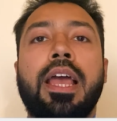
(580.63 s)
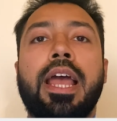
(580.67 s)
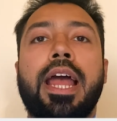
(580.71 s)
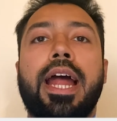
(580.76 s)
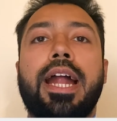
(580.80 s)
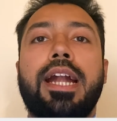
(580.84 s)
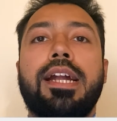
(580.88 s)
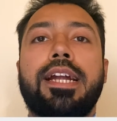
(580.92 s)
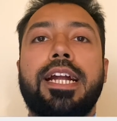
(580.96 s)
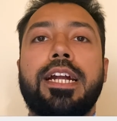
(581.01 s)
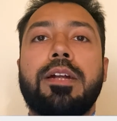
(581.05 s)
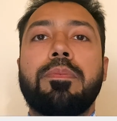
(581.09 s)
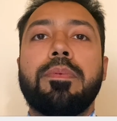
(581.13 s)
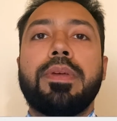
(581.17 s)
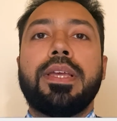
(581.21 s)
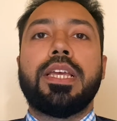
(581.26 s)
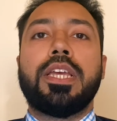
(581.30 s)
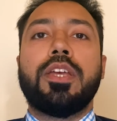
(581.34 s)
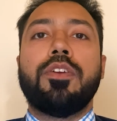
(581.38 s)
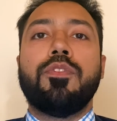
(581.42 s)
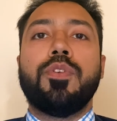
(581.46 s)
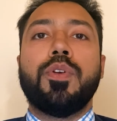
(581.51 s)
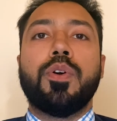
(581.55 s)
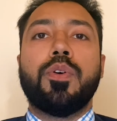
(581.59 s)
And let me
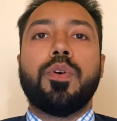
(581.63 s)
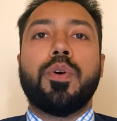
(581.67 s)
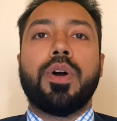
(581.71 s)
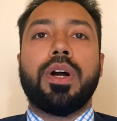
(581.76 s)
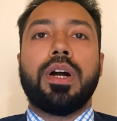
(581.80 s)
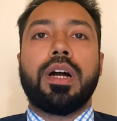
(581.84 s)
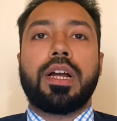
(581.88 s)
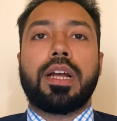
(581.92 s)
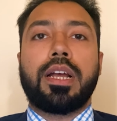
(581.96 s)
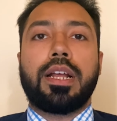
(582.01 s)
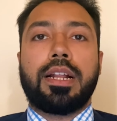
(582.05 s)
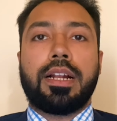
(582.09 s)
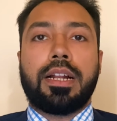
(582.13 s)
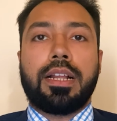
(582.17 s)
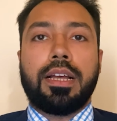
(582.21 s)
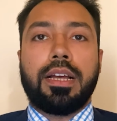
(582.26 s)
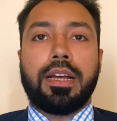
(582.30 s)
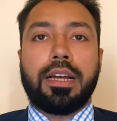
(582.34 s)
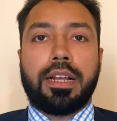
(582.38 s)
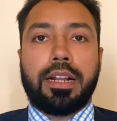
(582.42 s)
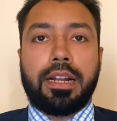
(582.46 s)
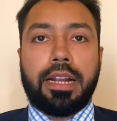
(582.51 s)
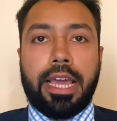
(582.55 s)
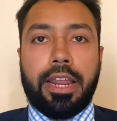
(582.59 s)
give you
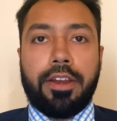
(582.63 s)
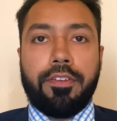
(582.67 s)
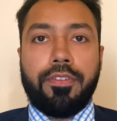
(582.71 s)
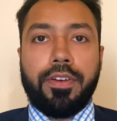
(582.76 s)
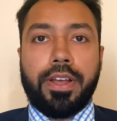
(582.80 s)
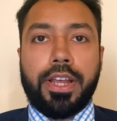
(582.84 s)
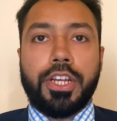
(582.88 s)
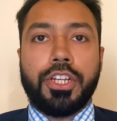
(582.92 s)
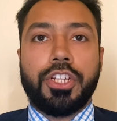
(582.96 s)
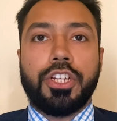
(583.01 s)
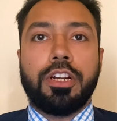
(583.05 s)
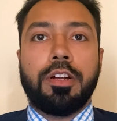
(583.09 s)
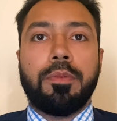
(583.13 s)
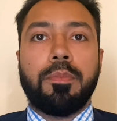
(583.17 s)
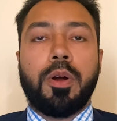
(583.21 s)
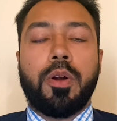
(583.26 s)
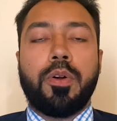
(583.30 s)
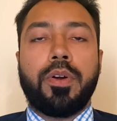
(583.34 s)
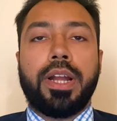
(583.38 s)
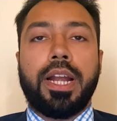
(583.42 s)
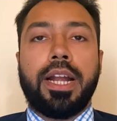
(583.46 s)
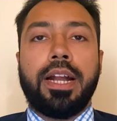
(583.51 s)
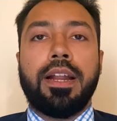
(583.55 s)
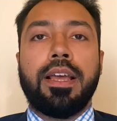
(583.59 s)
a clarification
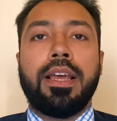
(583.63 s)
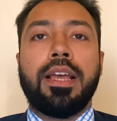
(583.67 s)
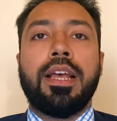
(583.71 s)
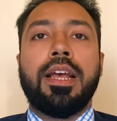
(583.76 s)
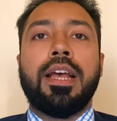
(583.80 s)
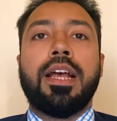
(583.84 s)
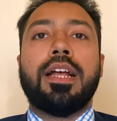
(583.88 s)
about it.